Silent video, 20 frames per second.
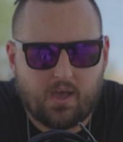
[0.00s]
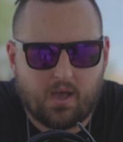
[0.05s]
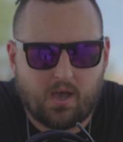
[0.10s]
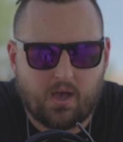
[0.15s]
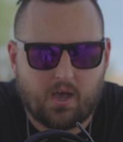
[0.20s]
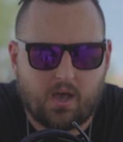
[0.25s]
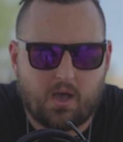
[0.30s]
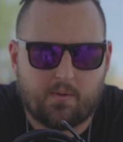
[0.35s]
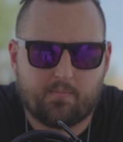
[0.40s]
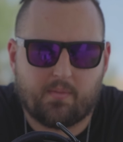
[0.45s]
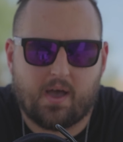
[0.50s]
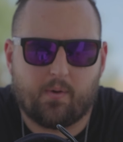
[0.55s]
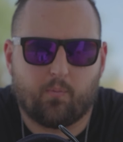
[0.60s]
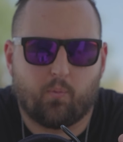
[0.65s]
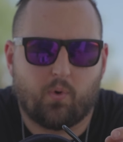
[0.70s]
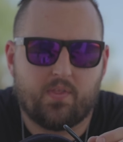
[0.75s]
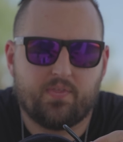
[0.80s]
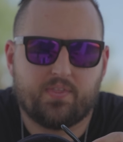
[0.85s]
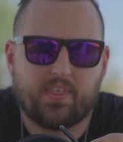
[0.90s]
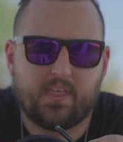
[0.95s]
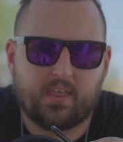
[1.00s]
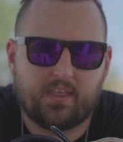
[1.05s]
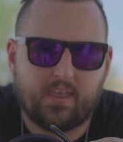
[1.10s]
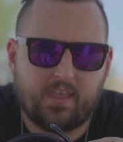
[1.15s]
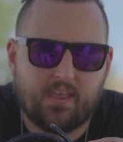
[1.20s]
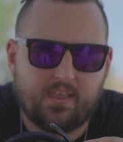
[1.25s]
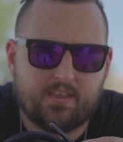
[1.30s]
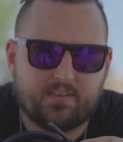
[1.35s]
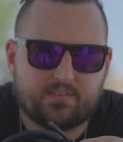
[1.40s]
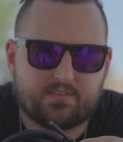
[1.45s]
One thing
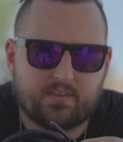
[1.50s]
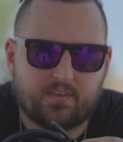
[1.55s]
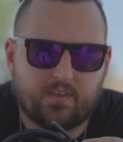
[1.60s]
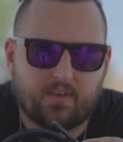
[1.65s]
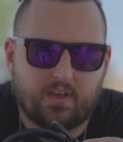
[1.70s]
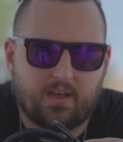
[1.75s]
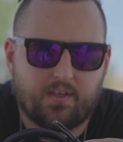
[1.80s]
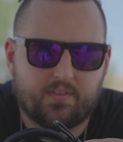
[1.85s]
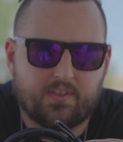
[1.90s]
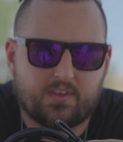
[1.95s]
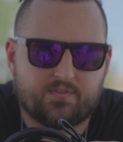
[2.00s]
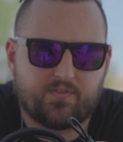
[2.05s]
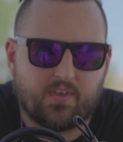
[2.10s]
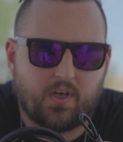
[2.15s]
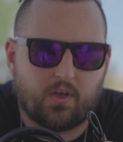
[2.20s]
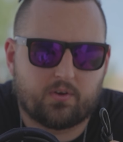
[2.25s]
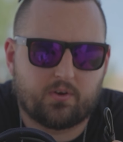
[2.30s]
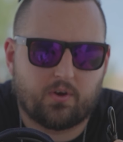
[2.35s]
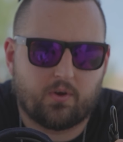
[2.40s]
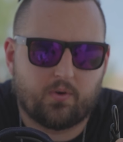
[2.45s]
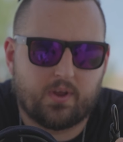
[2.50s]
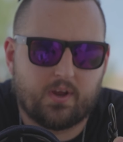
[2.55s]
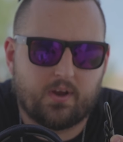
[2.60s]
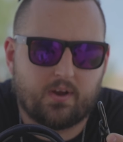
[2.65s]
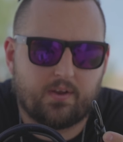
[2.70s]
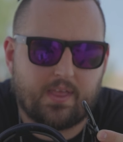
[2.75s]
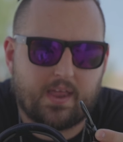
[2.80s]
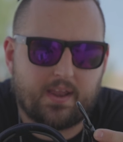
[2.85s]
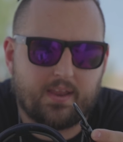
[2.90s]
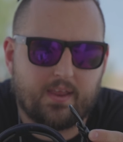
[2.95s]
is this Velcro
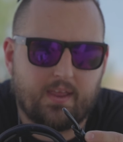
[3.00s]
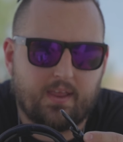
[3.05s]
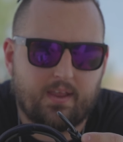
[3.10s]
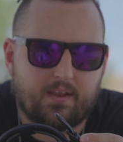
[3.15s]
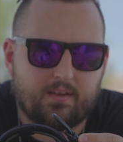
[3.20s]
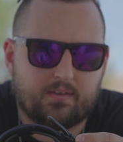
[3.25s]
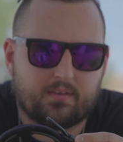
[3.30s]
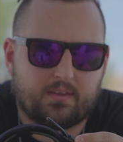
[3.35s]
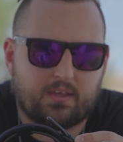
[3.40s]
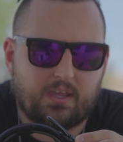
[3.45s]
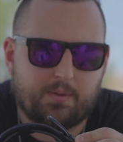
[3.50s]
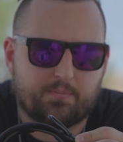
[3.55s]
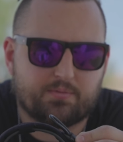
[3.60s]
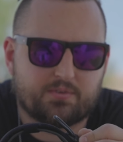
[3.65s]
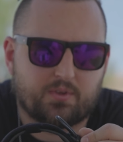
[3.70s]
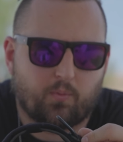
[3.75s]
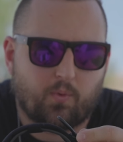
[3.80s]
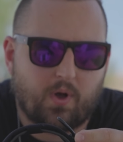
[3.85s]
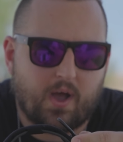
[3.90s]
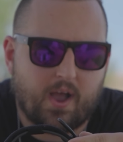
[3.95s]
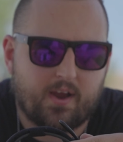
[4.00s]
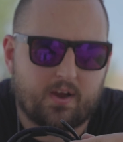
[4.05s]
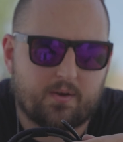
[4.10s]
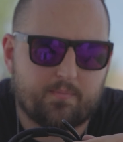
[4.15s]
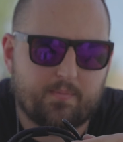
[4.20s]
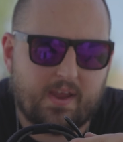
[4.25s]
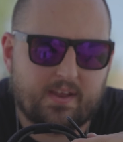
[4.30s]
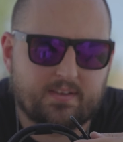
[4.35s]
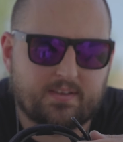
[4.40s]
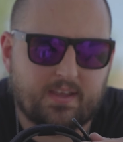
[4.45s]
here, that it keeps the wire
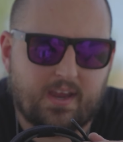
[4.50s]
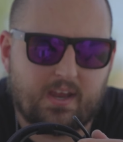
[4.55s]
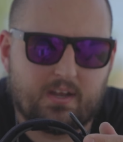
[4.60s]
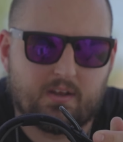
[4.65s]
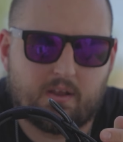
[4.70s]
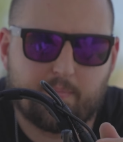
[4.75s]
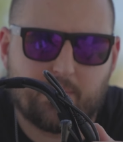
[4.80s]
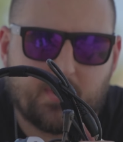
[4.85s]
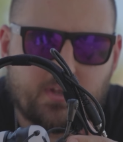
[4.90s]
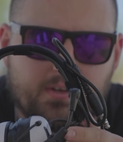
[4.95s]
maintained up